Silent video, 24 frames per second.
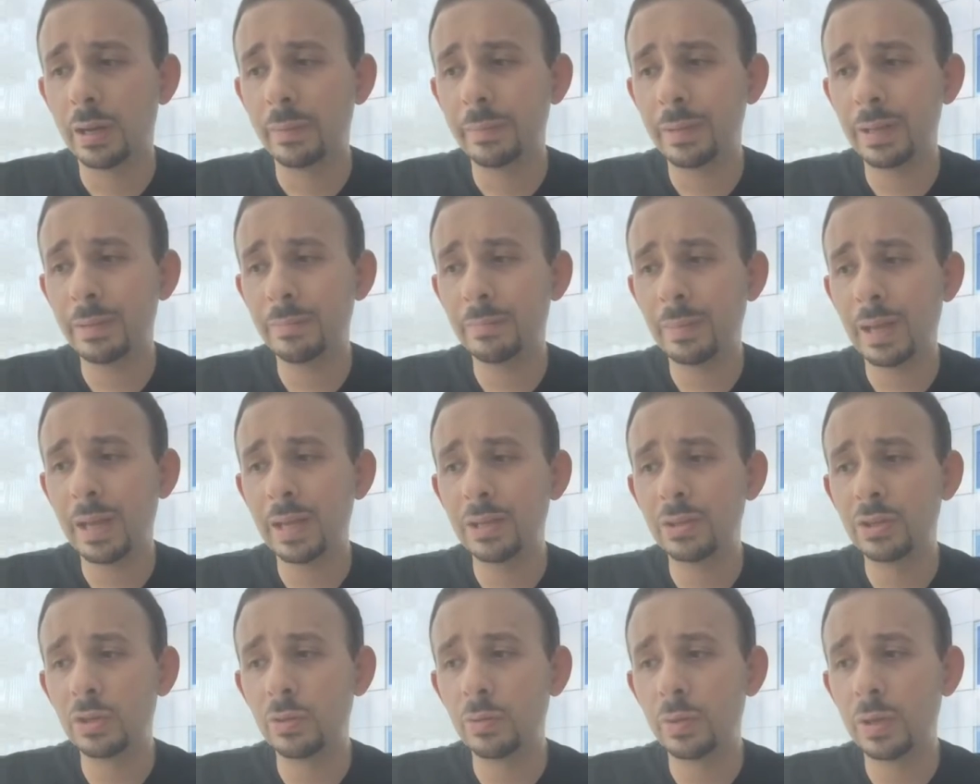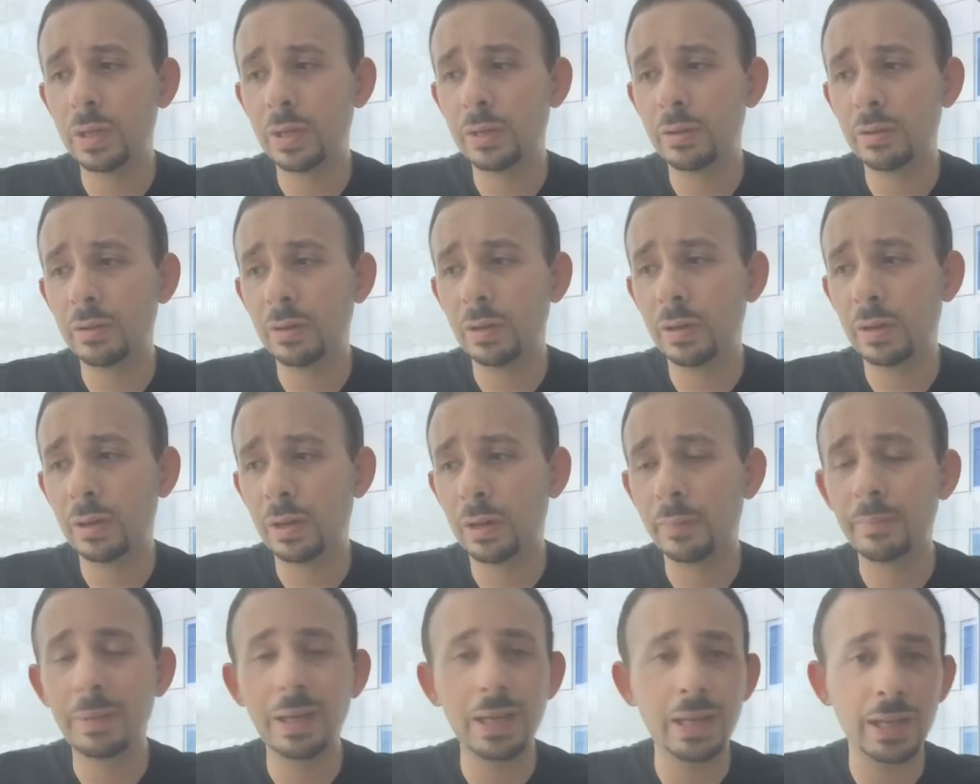It may do it
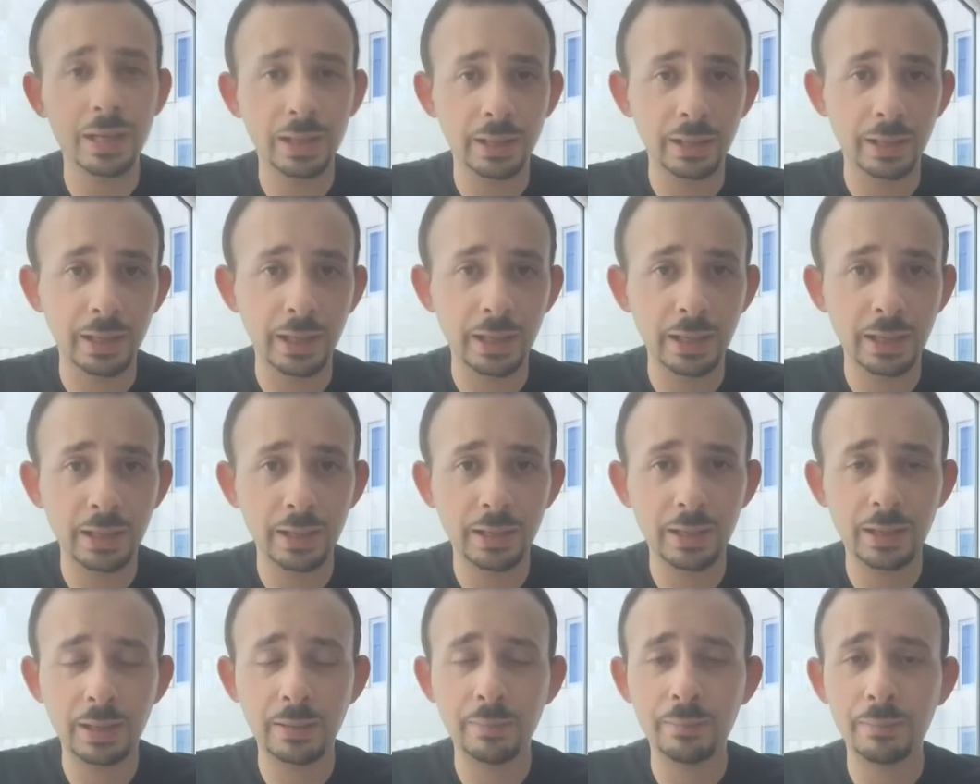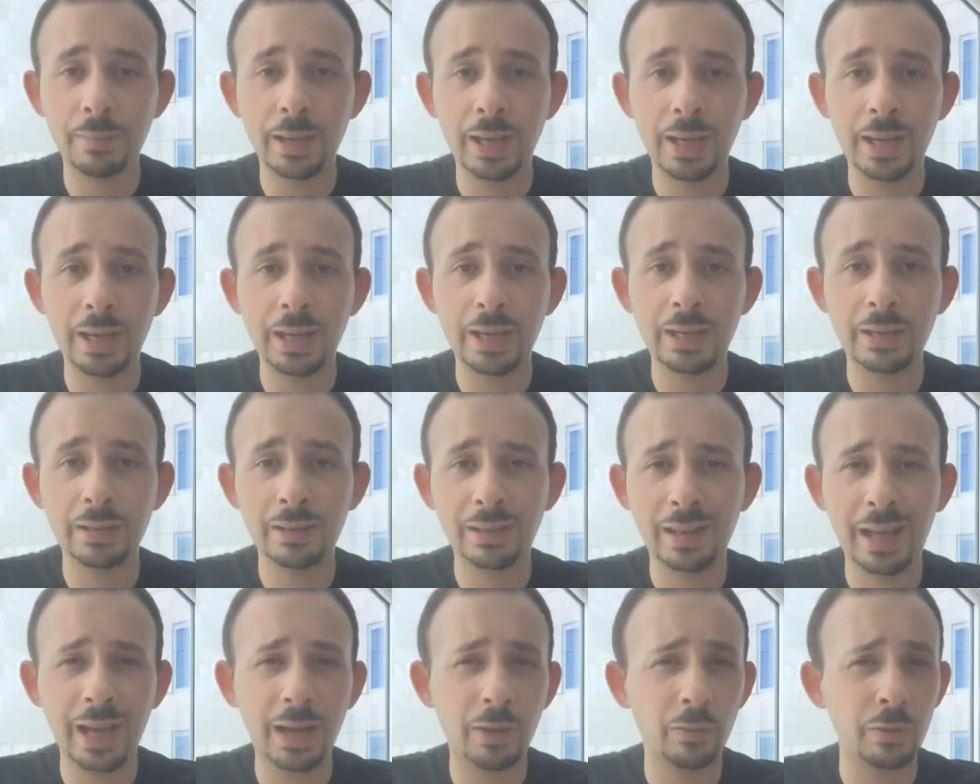immediately. It may
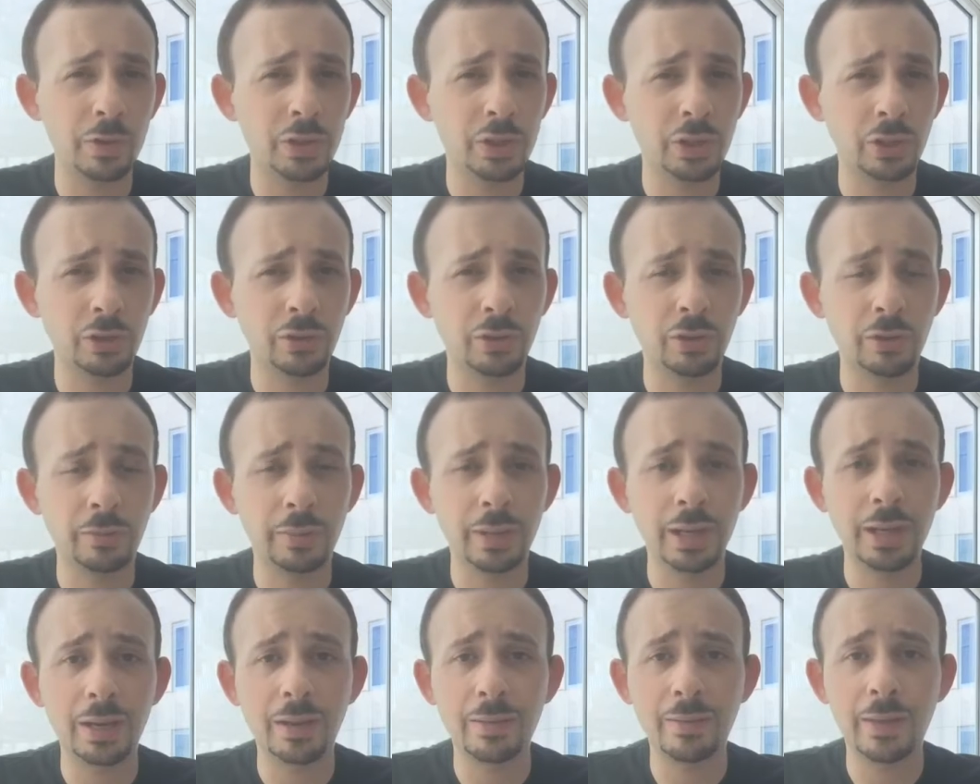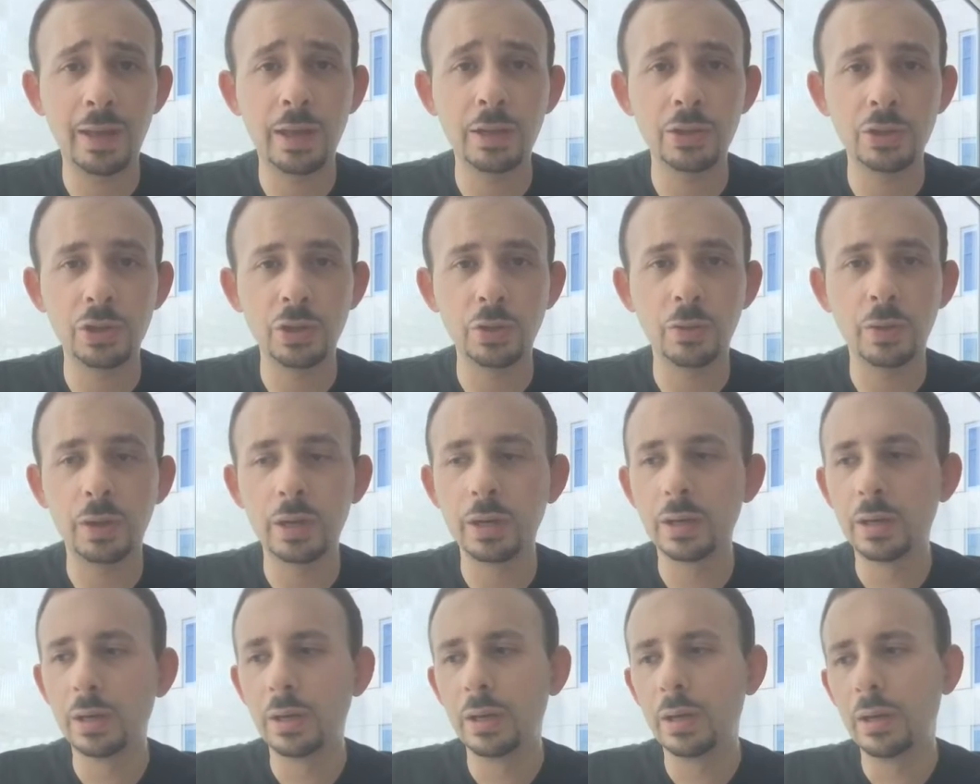languish a little bit and then do it.
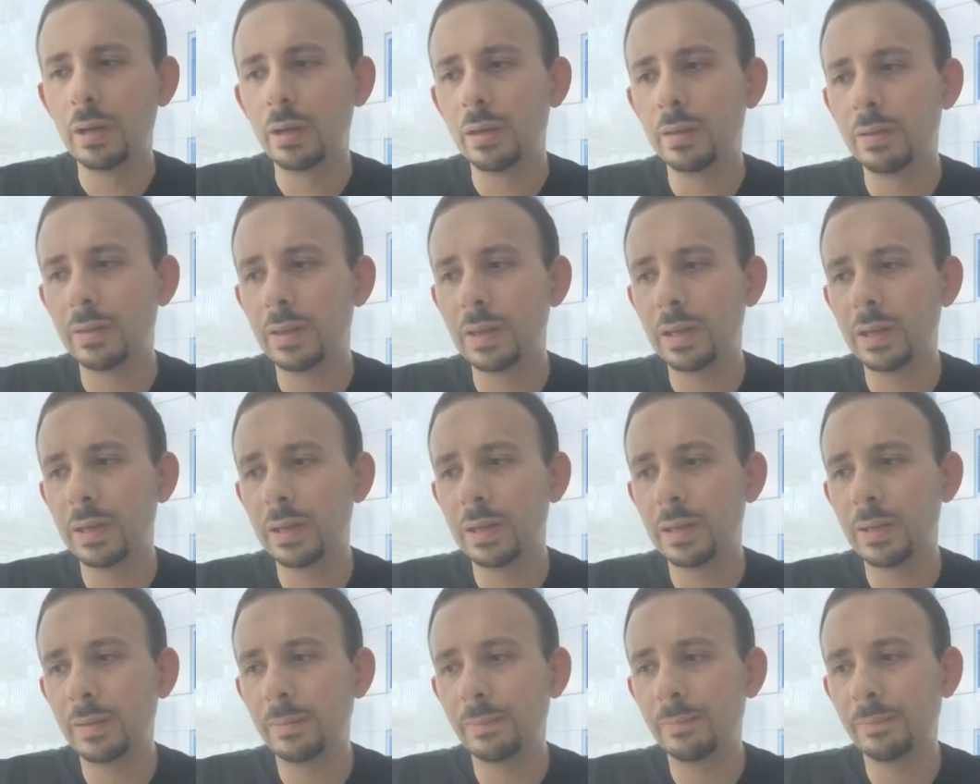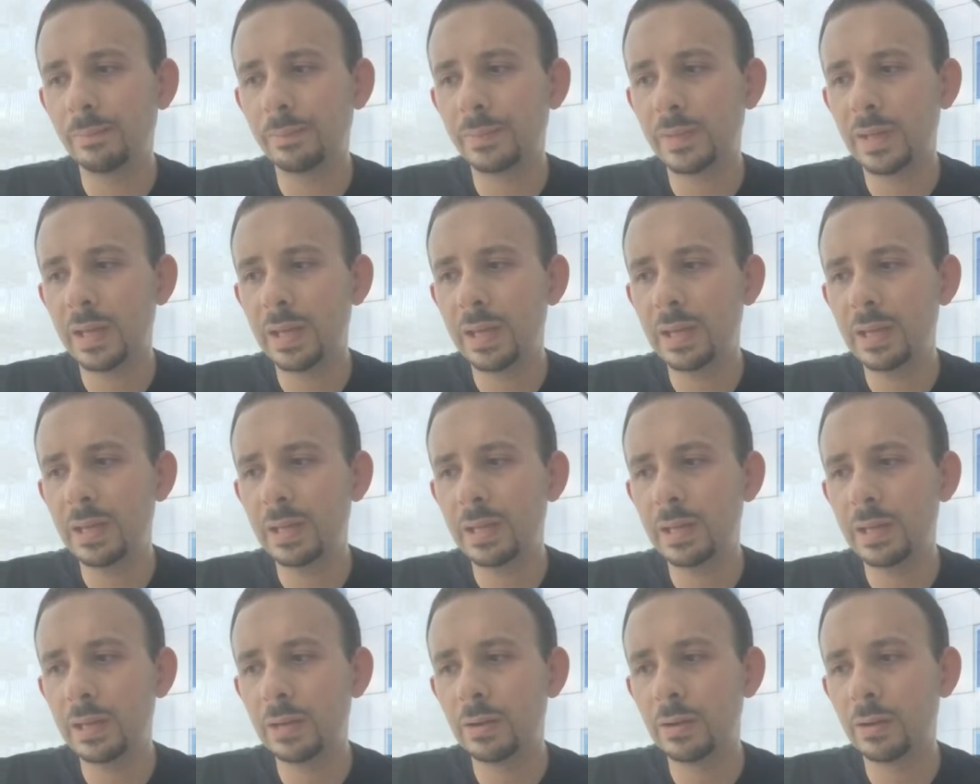The key
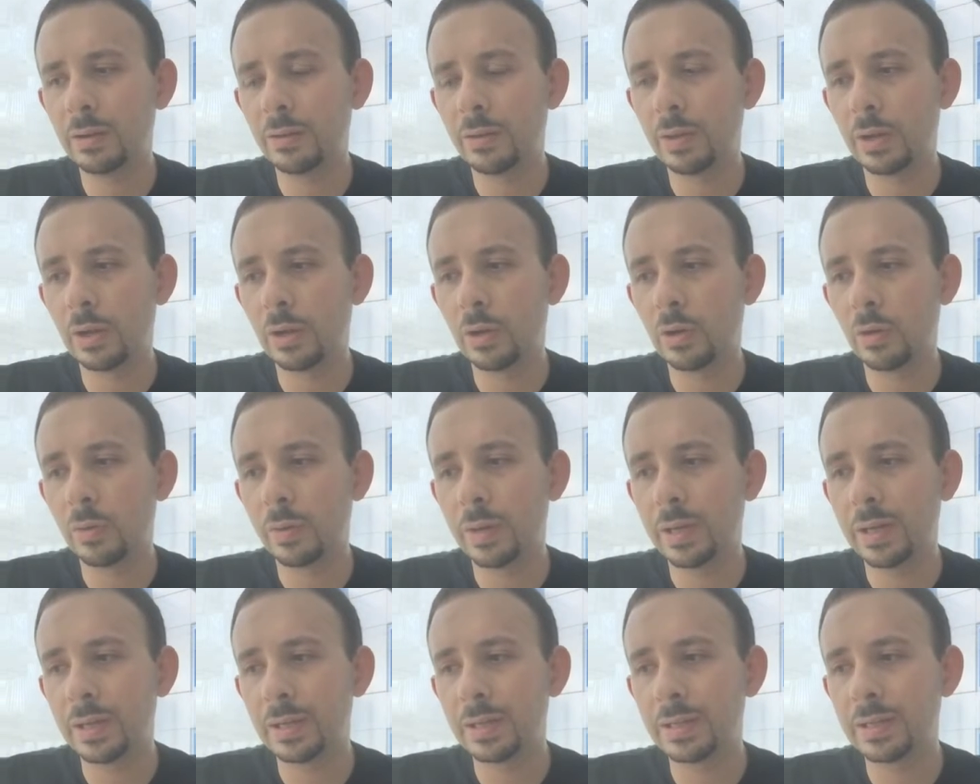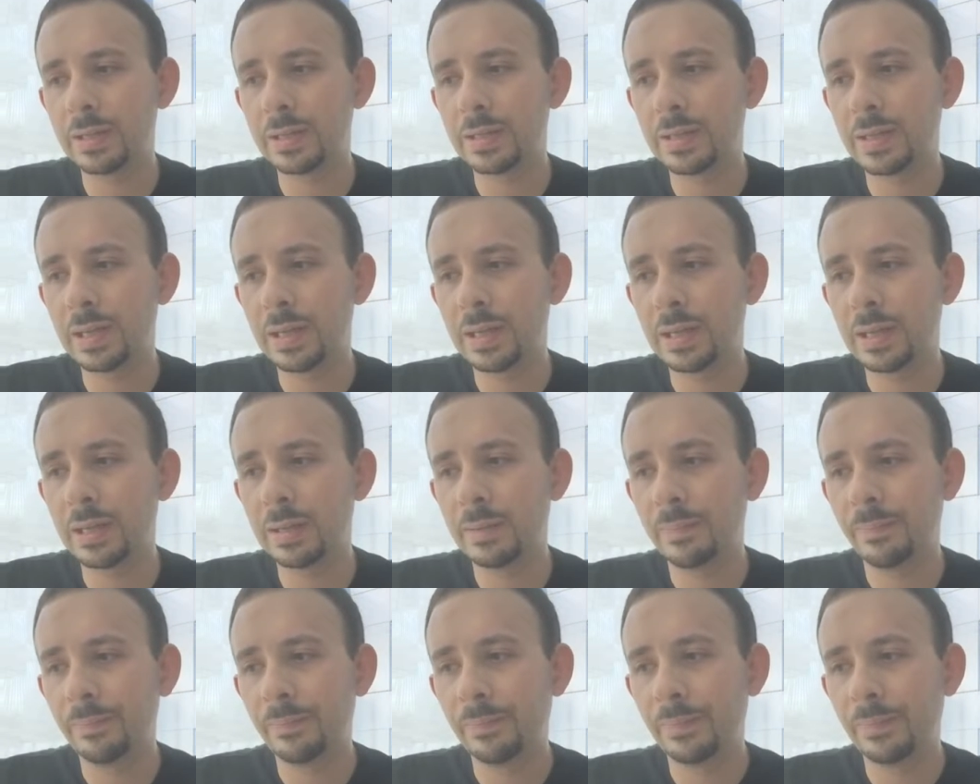here, though, is the